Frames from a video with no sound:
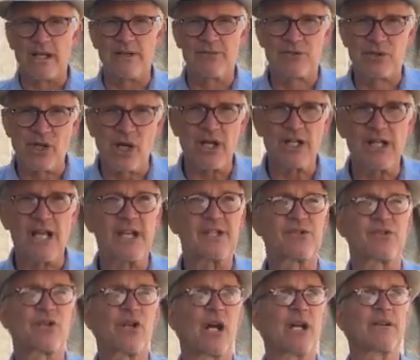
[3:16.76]
well
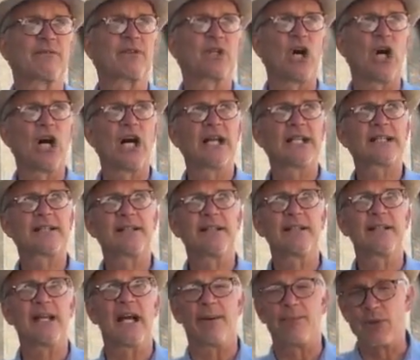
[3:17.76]
as John of Gaunt, the
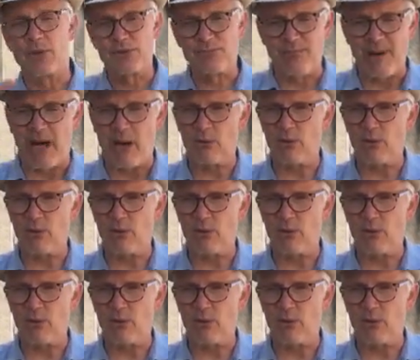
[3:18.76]
most